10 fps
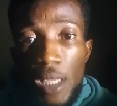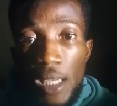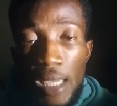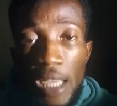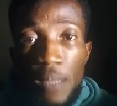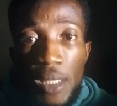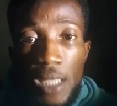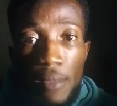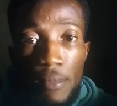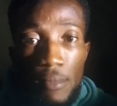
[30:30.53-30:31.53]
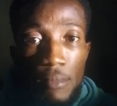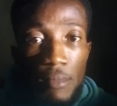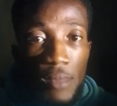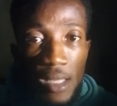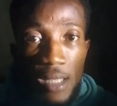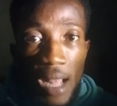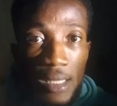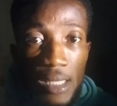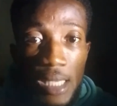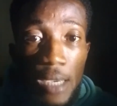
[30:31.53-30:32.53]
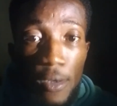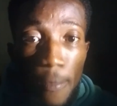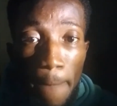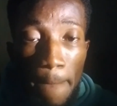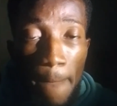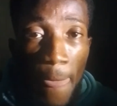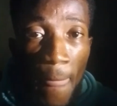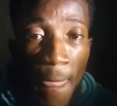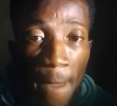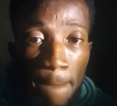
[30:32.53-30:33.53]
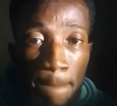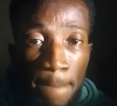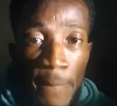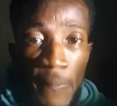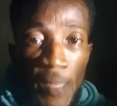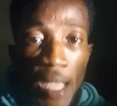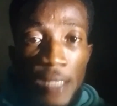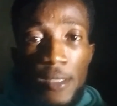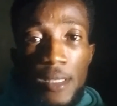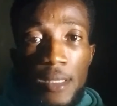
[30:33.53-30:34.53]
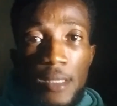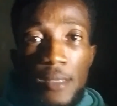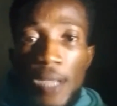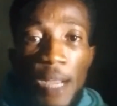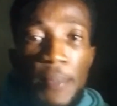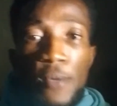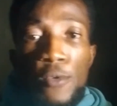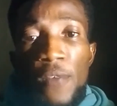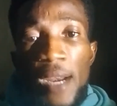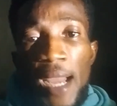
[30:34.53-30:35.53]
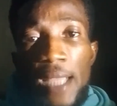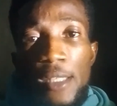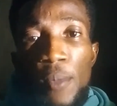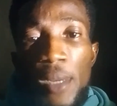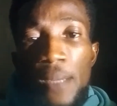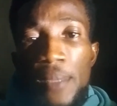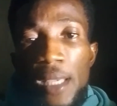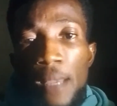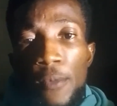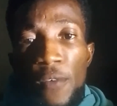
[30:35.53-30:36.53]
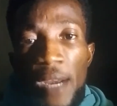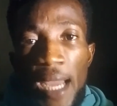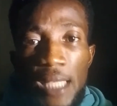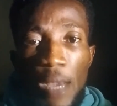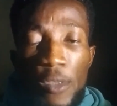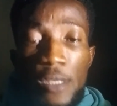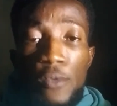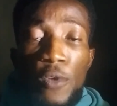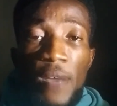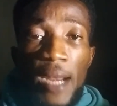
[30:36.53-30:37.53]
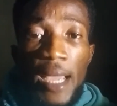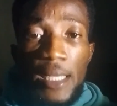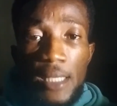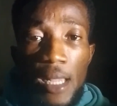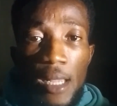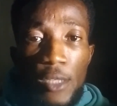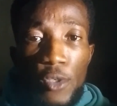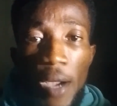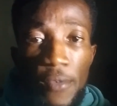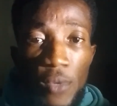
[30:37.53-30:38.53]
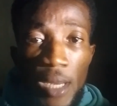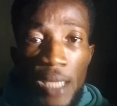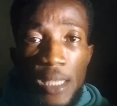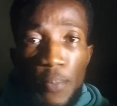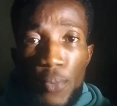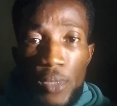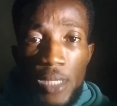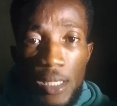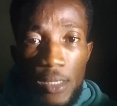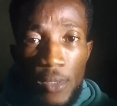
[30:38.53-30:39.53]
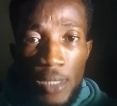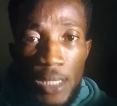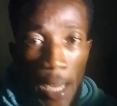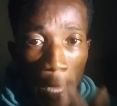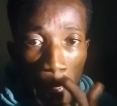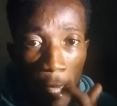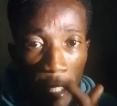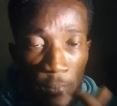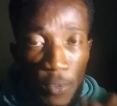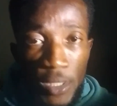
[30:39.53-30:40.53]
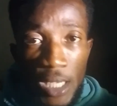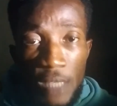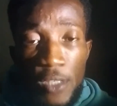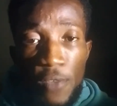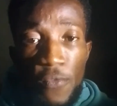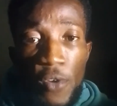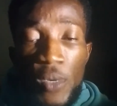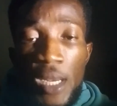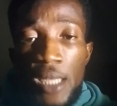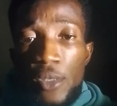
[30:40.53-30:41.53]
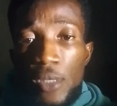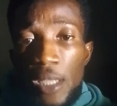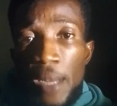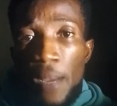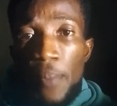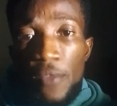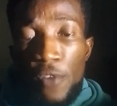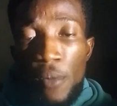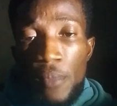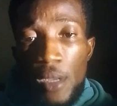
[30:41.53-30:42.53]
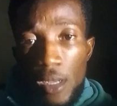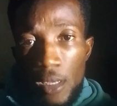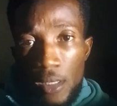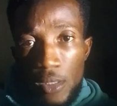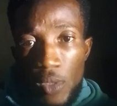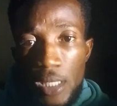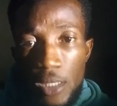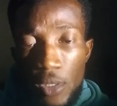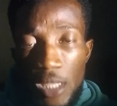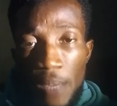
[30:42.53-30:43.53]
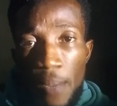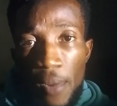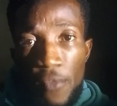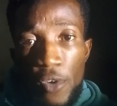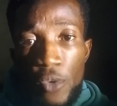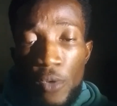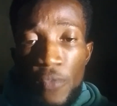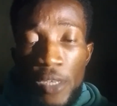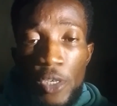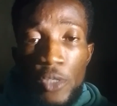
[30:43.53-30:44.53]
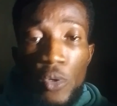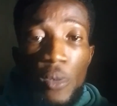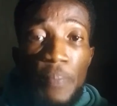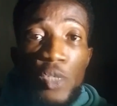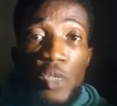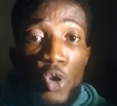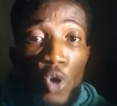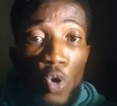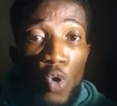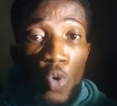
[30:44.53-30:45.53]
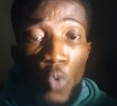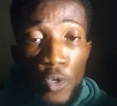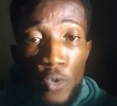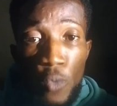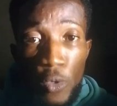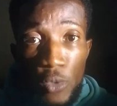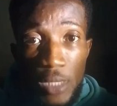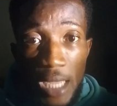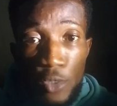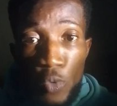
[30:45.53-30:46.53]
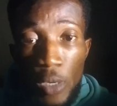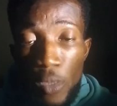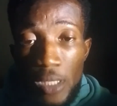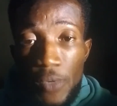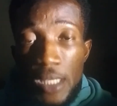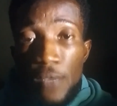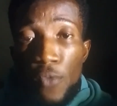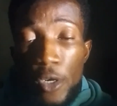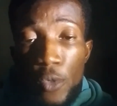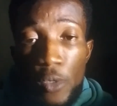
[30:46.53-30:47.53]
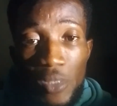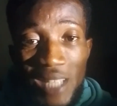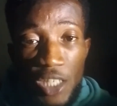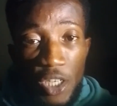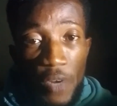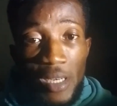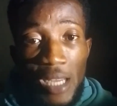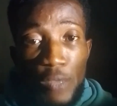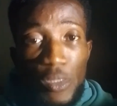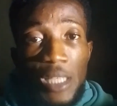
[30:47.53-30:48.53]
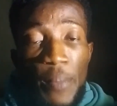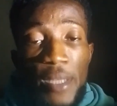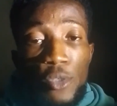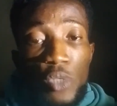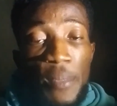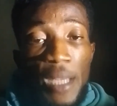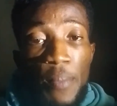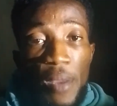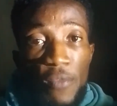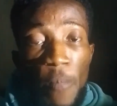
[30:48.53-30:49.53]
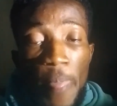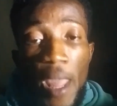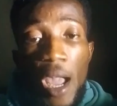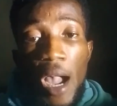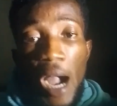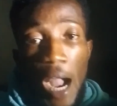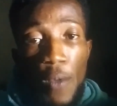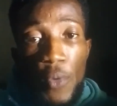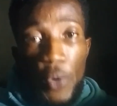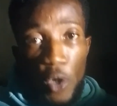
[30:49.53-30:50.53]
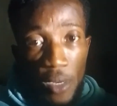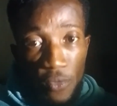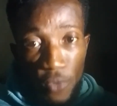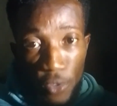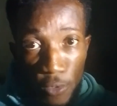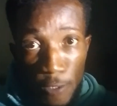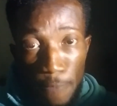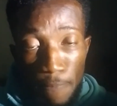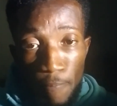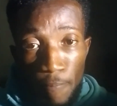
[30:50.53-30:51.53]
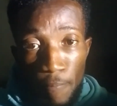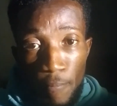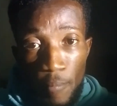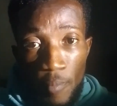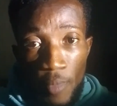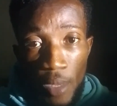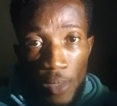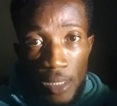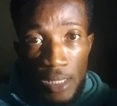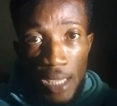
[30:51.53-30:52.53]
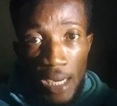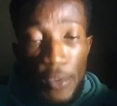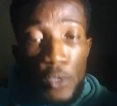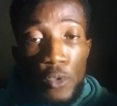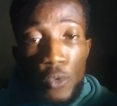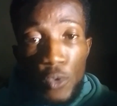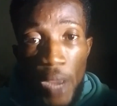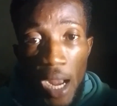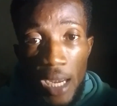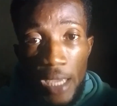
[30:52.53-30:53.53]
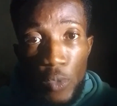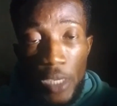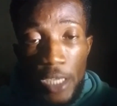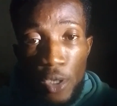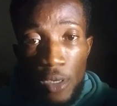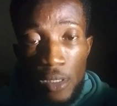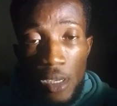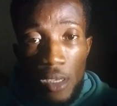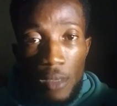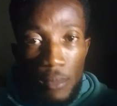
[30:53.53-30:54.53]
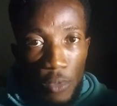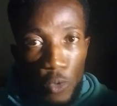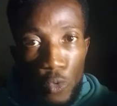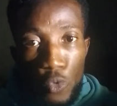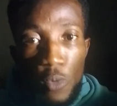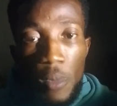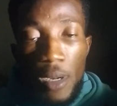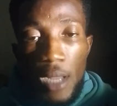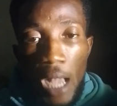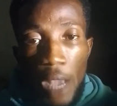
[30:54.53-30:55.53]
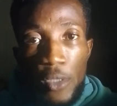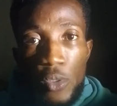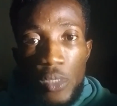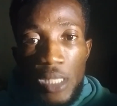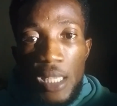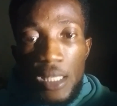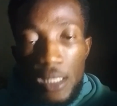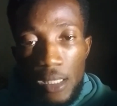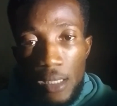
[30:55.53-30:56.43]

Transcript: Get better. And scale. That's just it. You can't be good overnight. Nobody became good overnight. I wasn't good overnight. So you have to learn. It's a process. You understand? It's a process. First of all, you learn the social media platform, study the social media platform you want to venture into based on your goal. What do you want to start doing? What creative work do you want to start sharing? That will determine the social media platform I will recommend for you. You understand? Are you into tutorial, education? YouTube. Are you into skits,